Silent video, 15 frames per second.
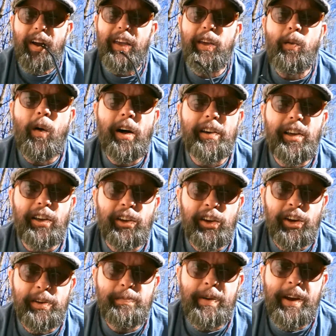You want
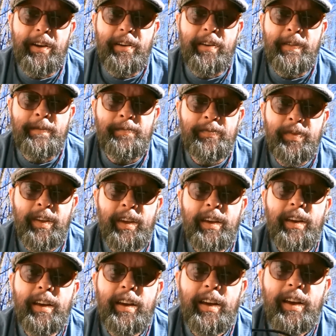good beer,
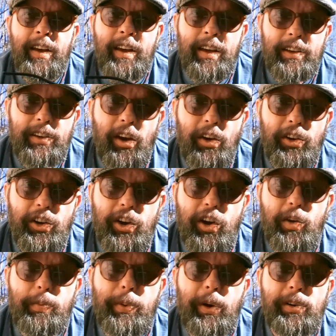go to
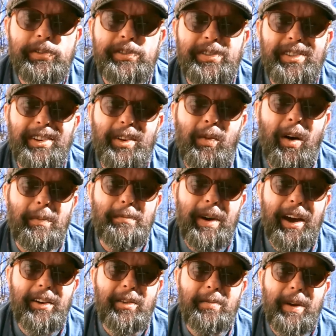Cooper's. You want
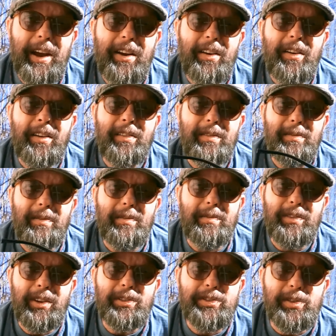better beer,
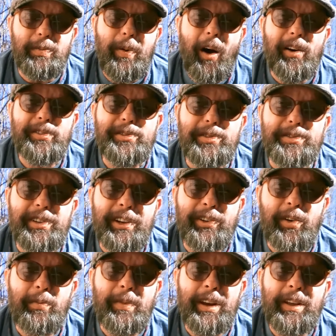use your partials and
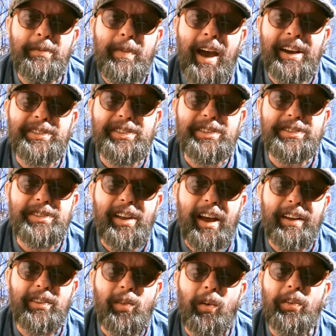your mini mashes
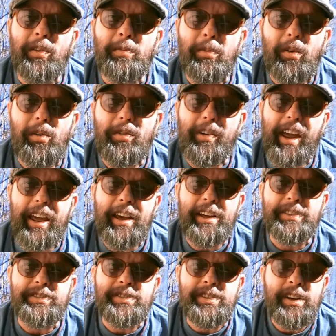like Northern Brew
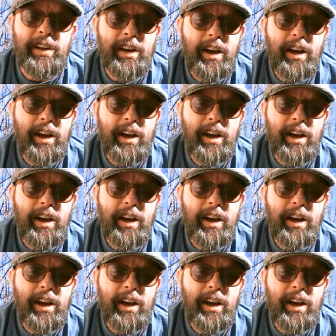kits.